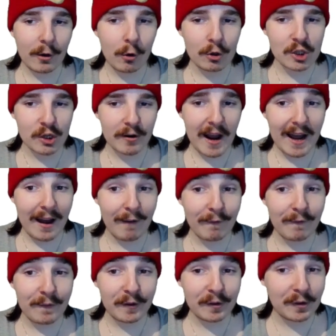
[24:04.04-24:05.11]
Gujarat are
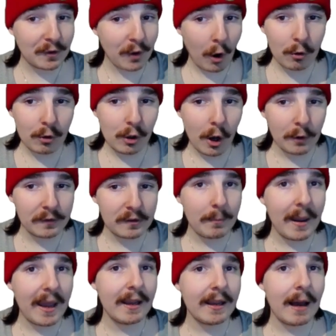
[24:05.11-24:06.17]
so close to
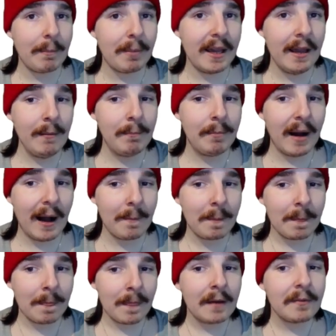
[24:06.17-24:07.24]
being up here, but
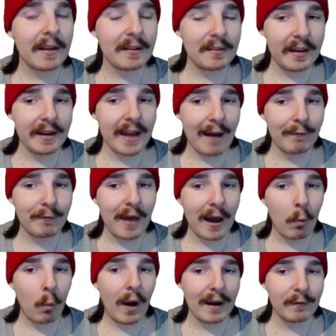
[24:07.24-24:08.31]
they did have that
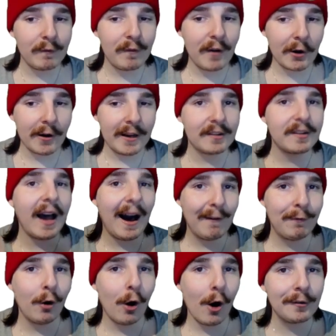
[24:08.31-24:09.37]
one very
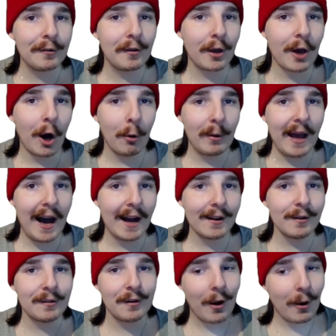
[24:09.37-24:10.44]
tough loss to
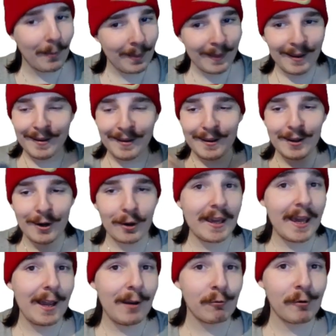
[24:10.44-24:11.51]
Kolkata. So, you know,
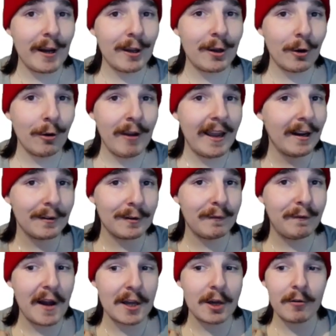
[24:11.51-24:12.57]
King Rinku, he doesn't
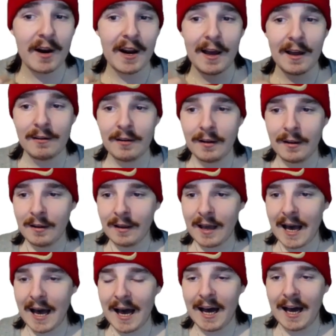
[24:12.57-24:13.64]
fuck around.
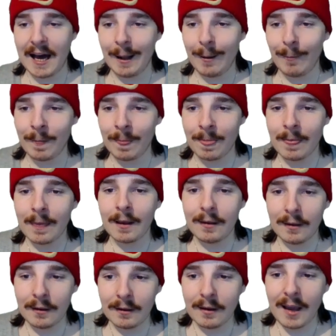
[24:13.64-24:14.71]
And
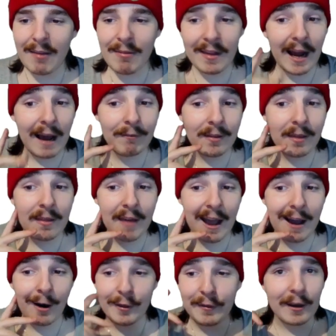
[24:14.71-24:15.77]
then other than
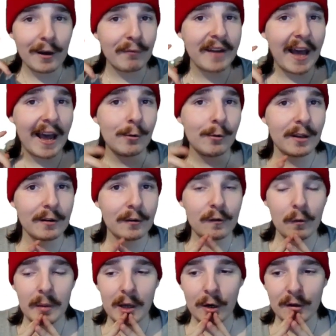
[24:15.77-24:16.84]
that, I think I've nailed it,
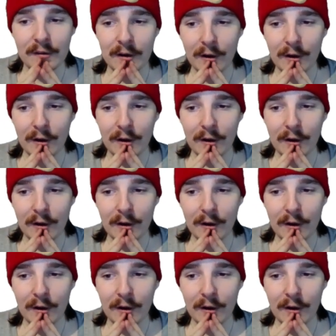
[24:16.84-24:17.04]
to be honest.